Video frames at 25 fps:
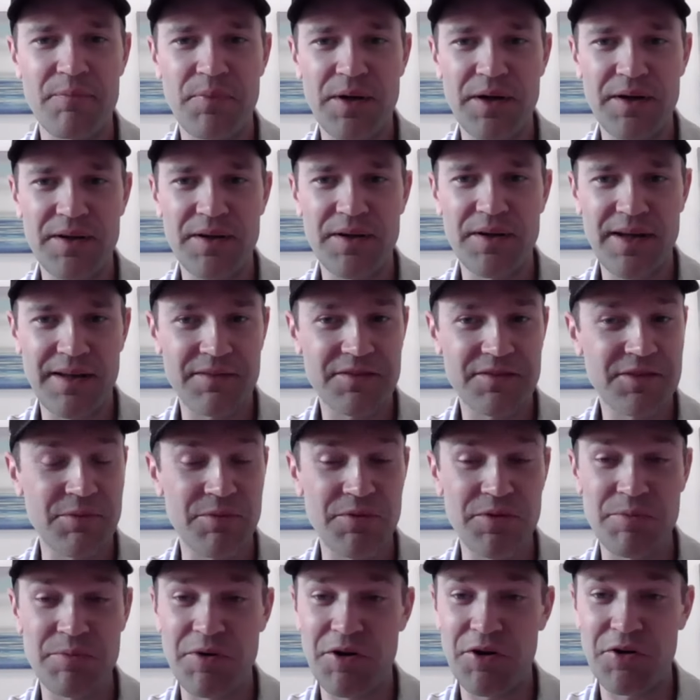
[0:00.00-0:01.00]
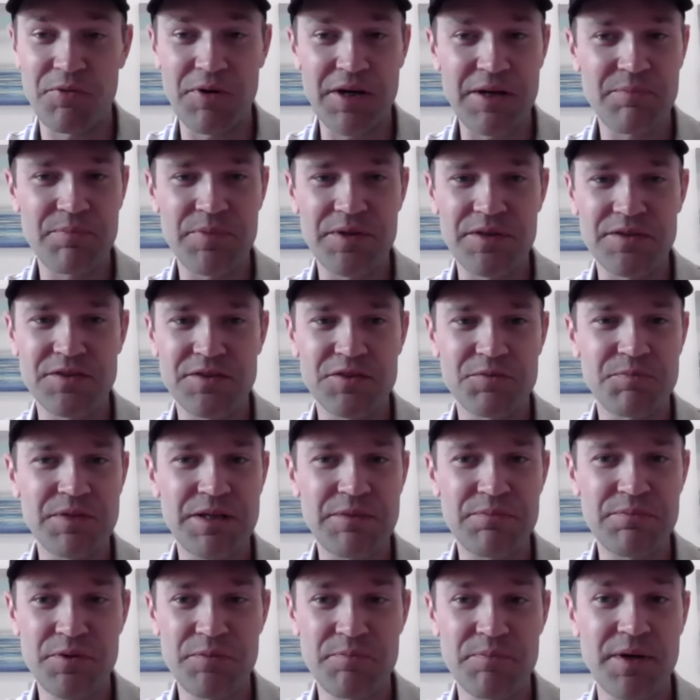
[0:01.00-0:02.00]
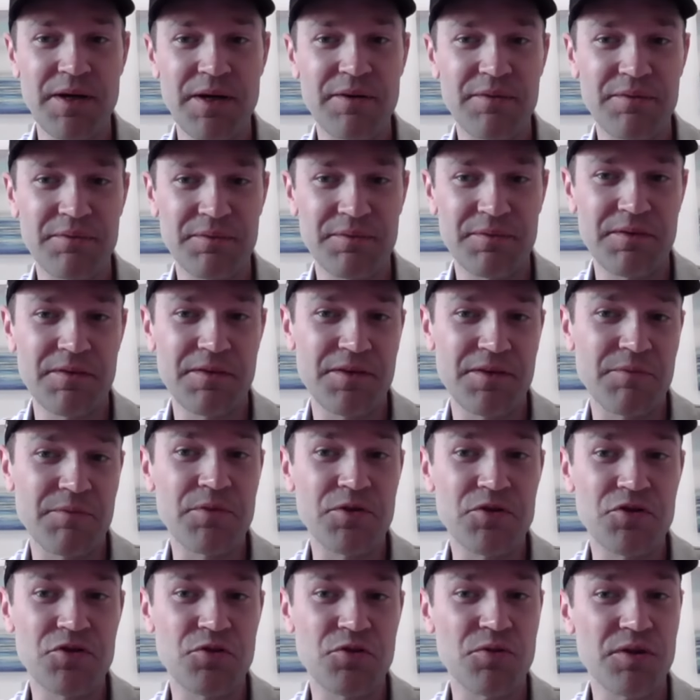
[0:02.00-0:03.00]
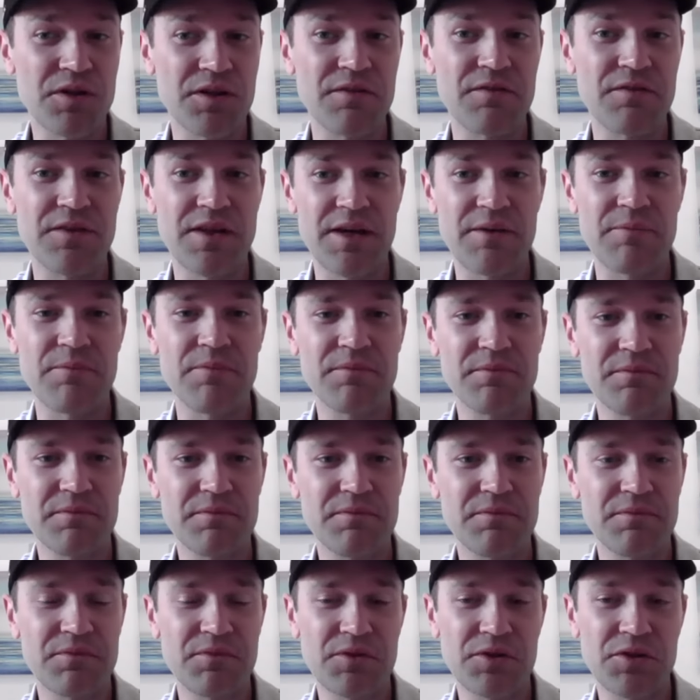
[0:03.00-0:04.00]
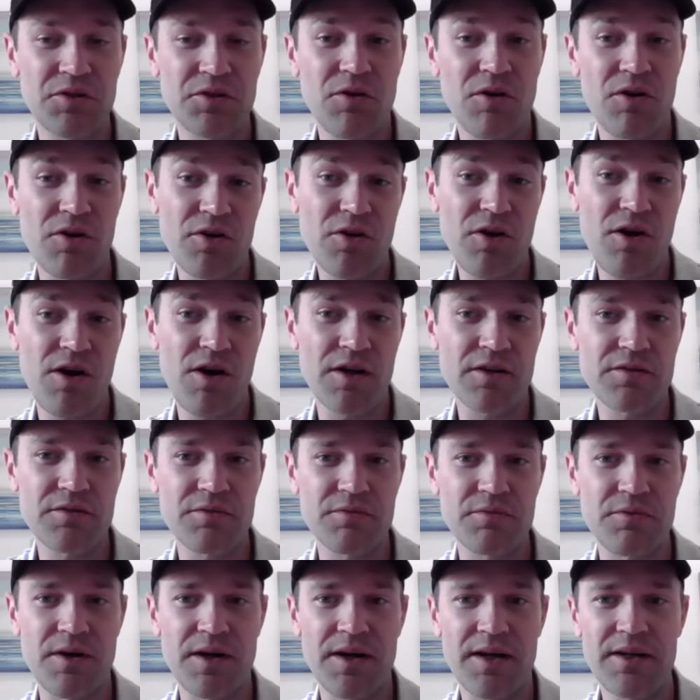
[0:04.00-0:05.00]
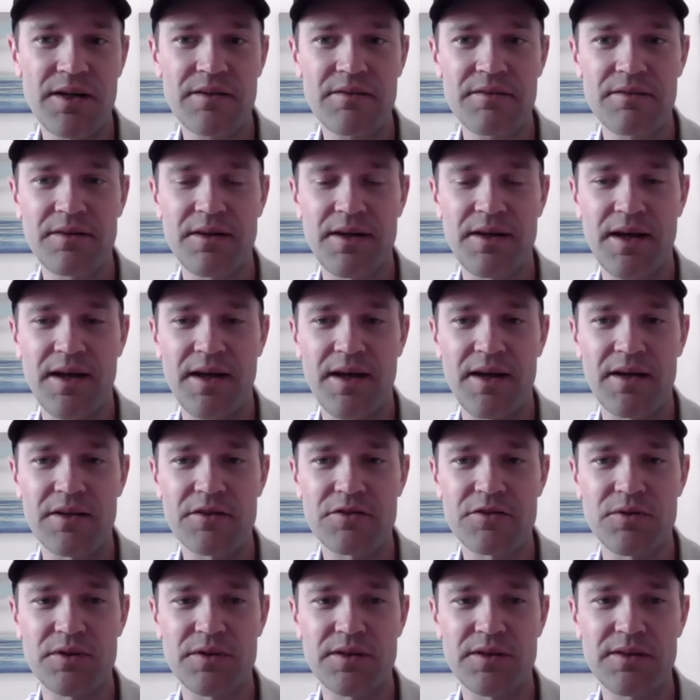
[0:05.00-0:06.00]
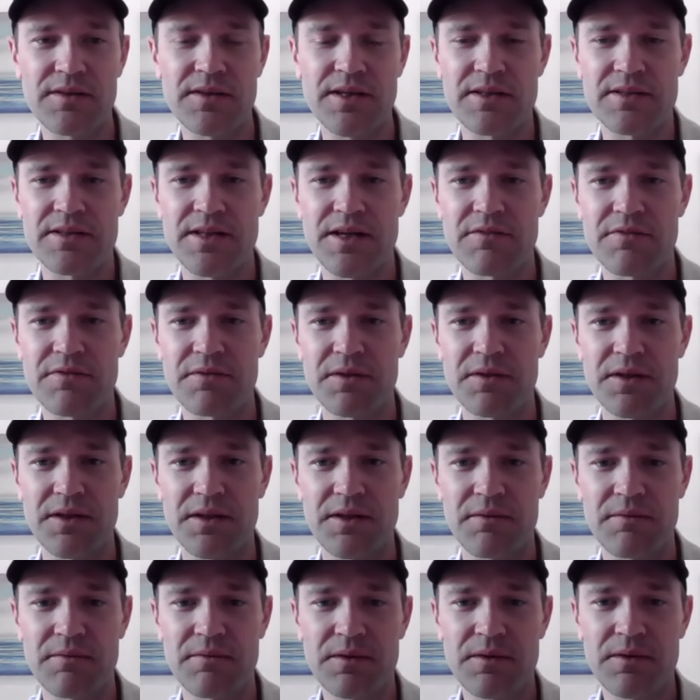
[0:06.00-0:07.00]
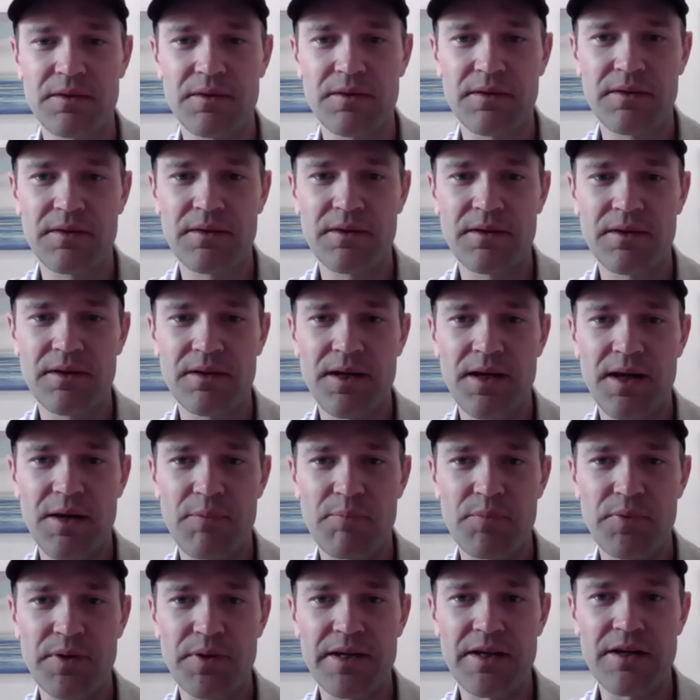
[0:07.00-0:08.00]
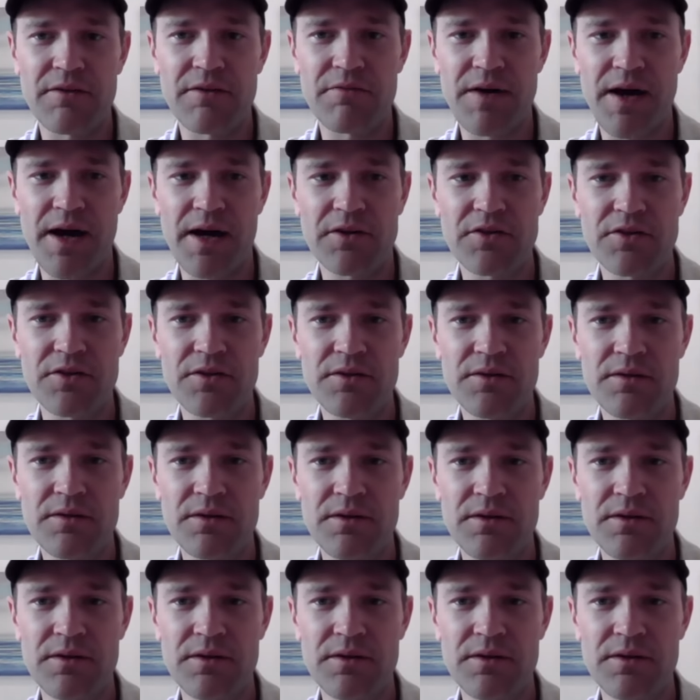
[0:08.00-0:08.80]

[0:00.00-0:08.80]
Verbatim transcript: but and some of them are great business people, but the majority of them you know, are not right. Uh, so I think that definitely uh, played a factor.